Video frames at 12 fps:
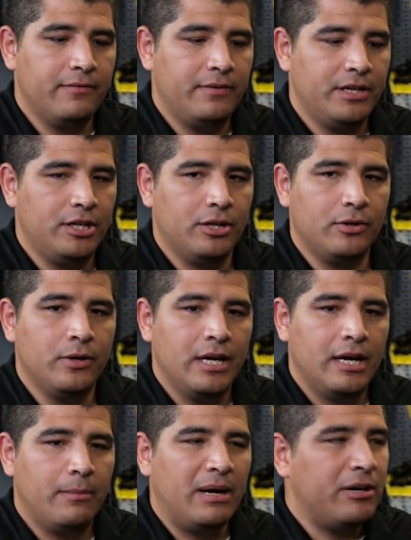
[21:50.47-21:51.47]
video
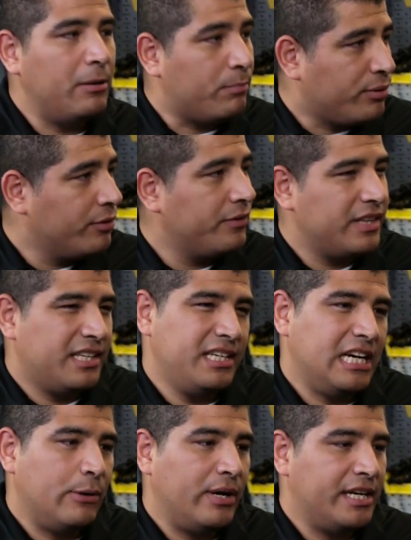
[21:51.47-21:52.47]
about improving the
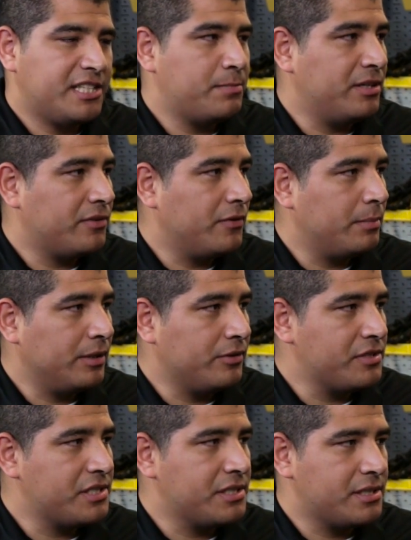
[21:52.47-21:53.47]
DIY experience for builders,